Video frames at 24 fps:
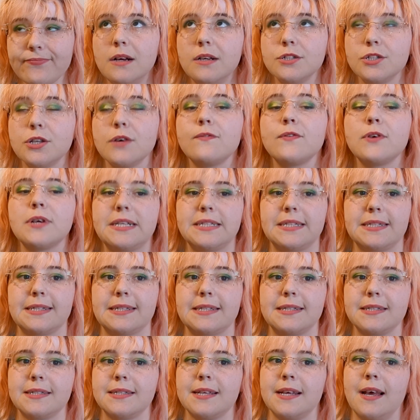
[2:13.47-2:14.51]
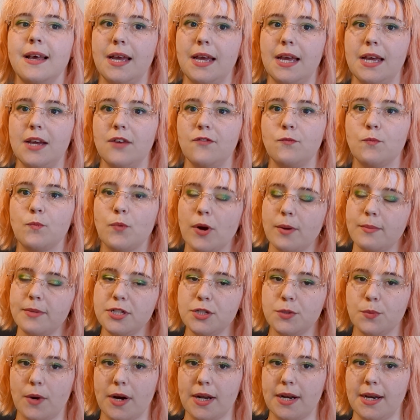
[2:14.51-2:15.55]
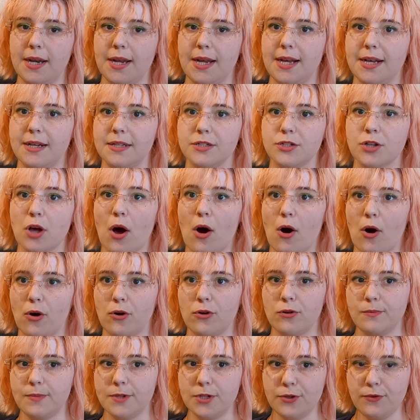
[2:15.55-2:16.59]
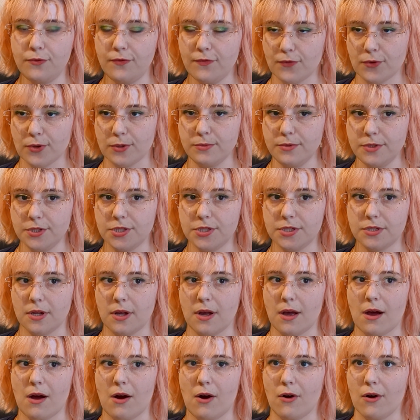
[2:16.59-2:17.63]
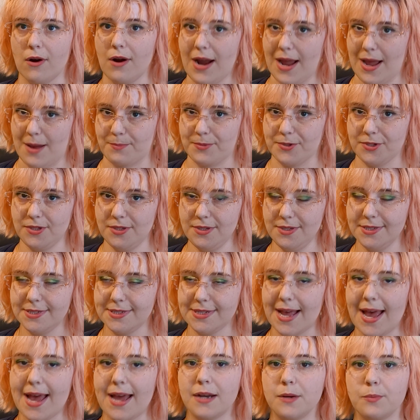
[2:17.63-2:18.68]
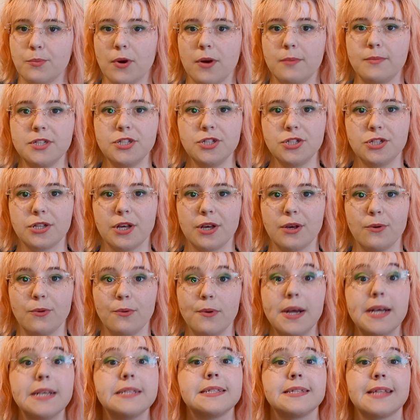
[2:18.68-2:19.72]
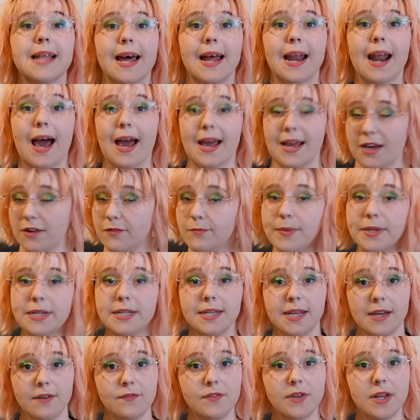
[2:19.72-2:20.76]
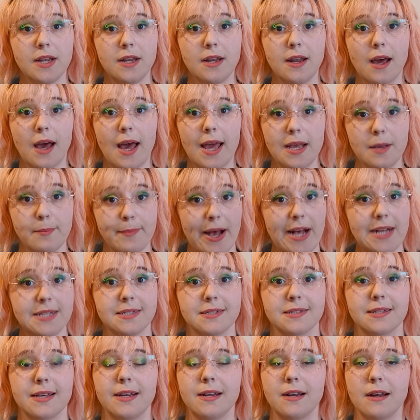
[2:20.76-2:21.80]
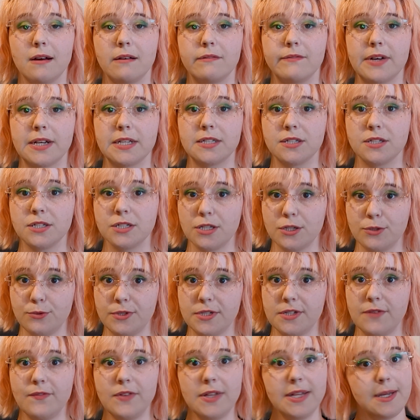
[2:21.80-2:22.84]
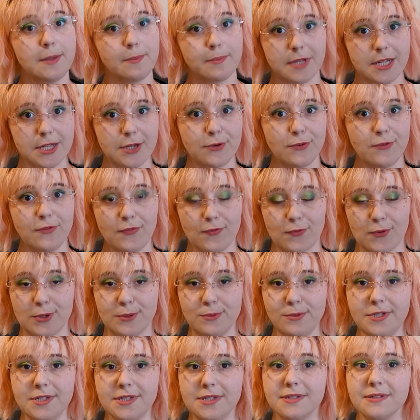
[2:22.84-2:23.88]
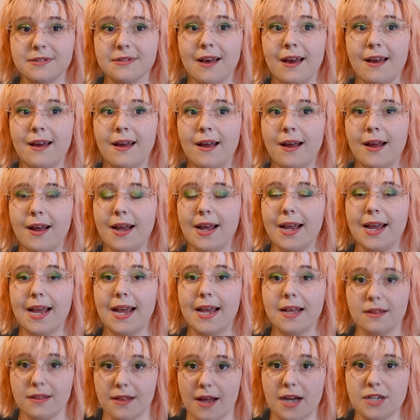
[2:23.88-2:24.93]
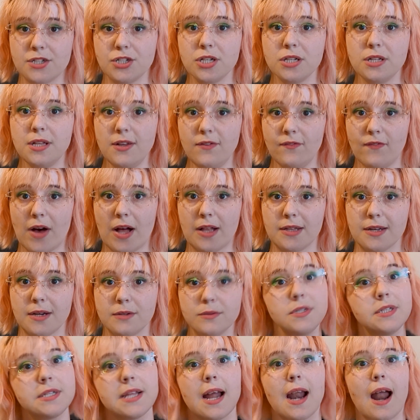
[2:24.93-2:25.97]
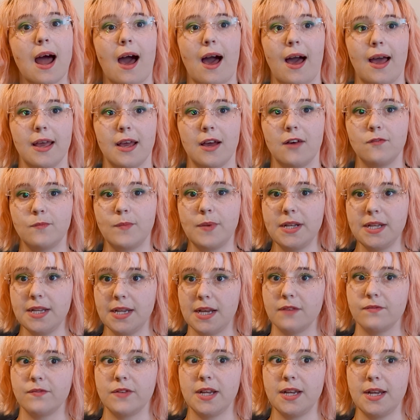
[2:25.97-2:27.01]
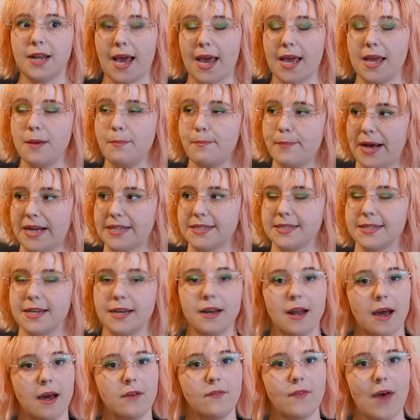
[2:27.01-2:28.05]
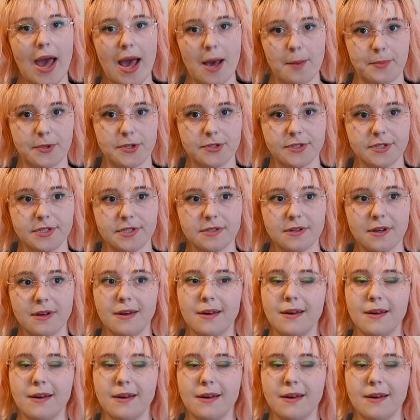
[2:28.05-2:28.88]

So, for instance, if premise one is all blue fruits are apples, and premise two is that I have been gifted a basket of exclusively blue fruits, it logically follows that I have been gifted a basket of apples.